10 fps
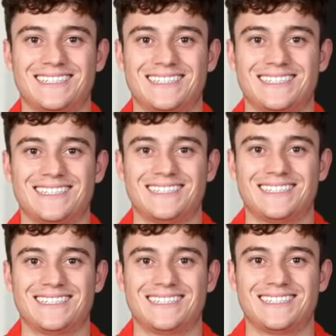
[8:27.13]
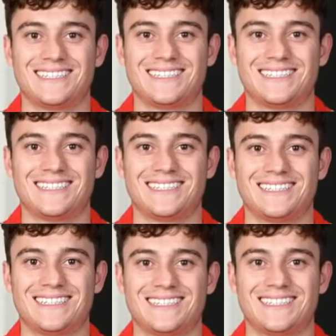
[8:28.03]

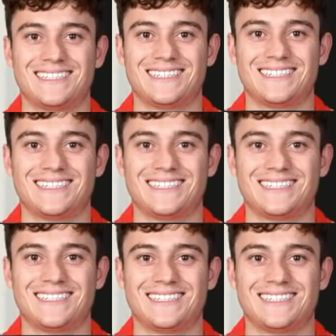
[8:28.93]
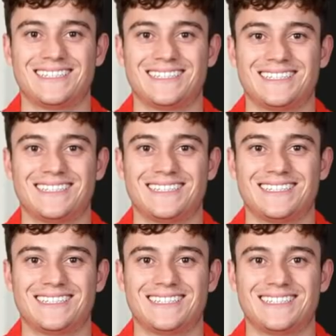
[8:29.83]

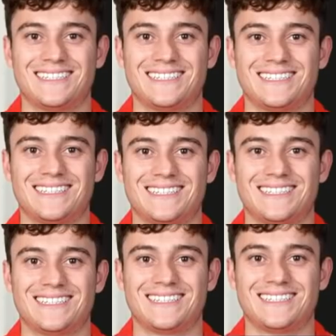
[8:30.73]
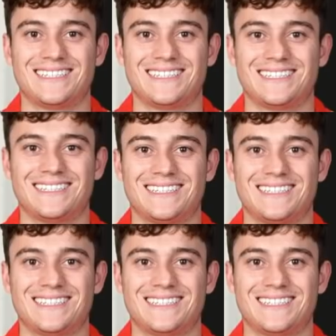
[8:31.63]
This person isn't speaking.